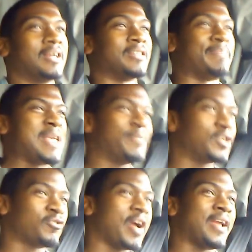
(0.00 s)
The
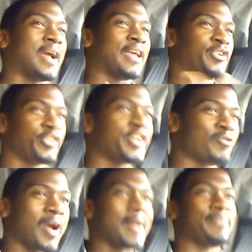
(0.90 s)
people are great. I get treated
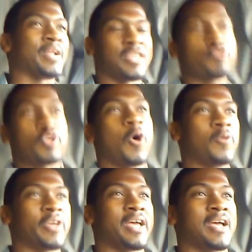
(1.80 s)
right." And then you
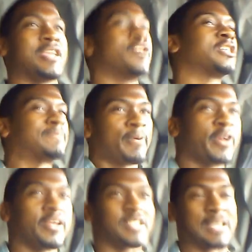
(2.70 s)
go there, and your
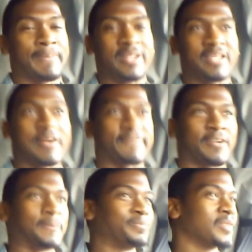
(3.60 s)
experience is completely different.